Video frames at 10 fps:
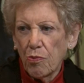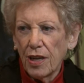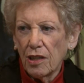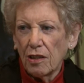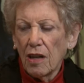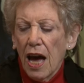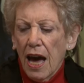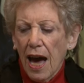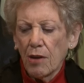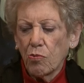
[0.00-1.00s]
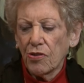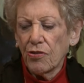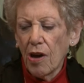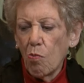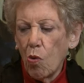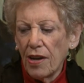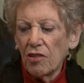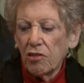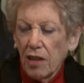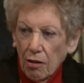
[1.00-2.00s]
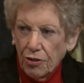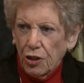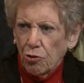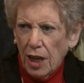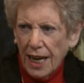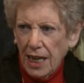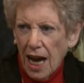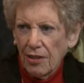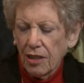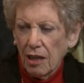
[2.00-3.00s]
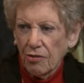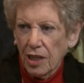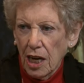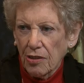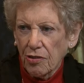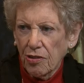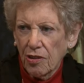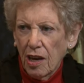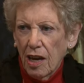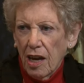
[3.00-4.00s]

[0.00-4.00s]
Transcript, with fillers: real. And when someone loves you like God loves us,